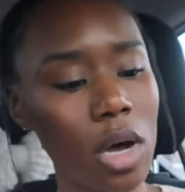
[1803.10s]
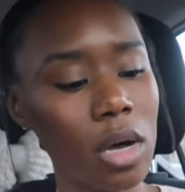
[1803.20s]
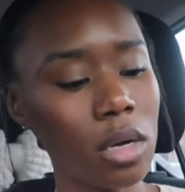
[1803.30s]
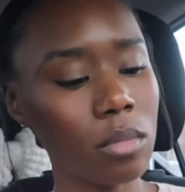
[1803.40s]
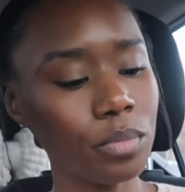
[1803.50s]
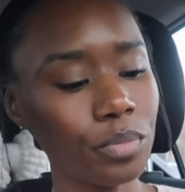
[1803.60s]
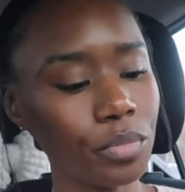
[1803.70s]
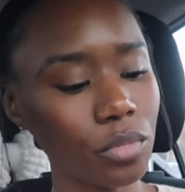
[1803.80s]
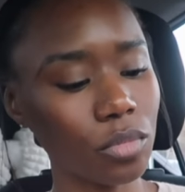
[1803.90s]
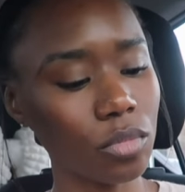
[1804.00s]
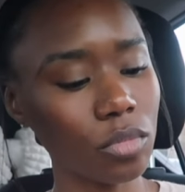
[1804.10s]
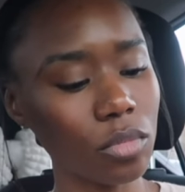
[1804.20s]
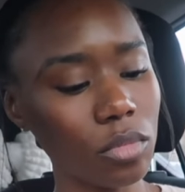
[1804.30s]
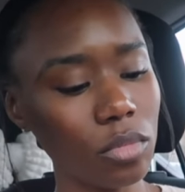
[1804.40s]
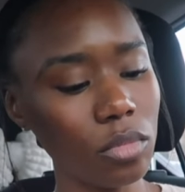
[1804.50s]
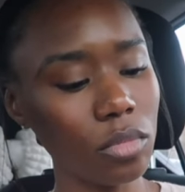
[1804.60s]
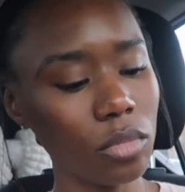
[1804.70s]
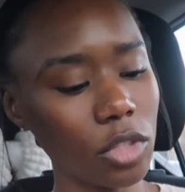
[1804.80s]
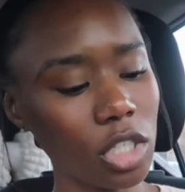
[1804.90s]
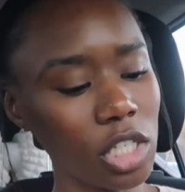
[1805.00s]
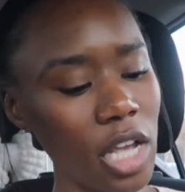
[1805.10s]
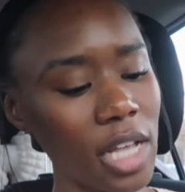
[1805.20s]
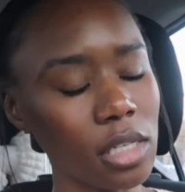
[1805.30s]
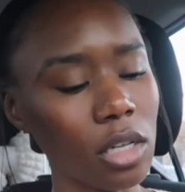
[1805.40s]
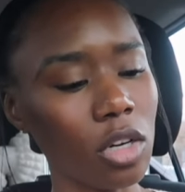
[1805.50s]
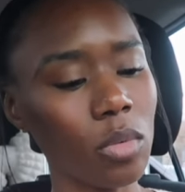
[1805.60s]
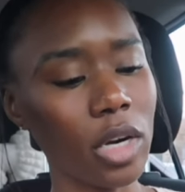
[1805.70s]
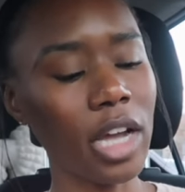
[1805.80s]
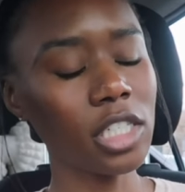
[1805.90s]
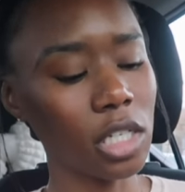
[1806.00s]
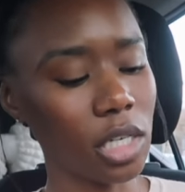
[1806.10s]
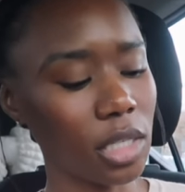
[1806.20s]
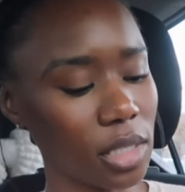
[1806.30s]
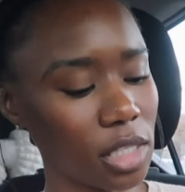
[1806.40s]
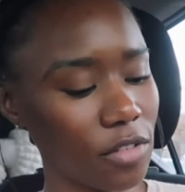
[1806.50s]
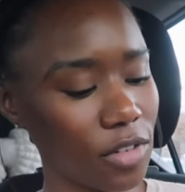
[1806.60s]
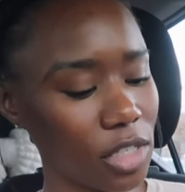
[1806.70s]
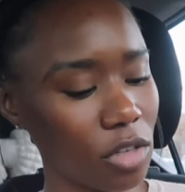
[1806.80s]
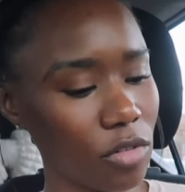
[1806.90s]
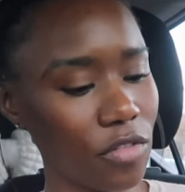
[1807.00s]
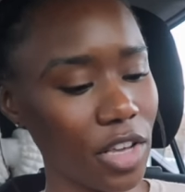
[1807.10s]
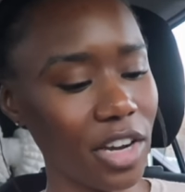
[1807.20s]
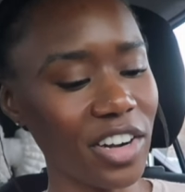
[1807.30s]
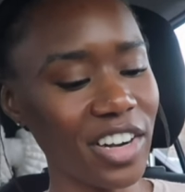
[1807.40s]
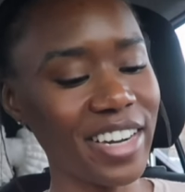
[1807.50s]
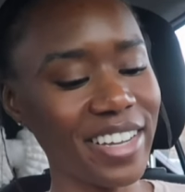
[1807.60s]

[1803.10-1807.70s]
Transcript: um and she has a little one. I actually need to see if it still fit her.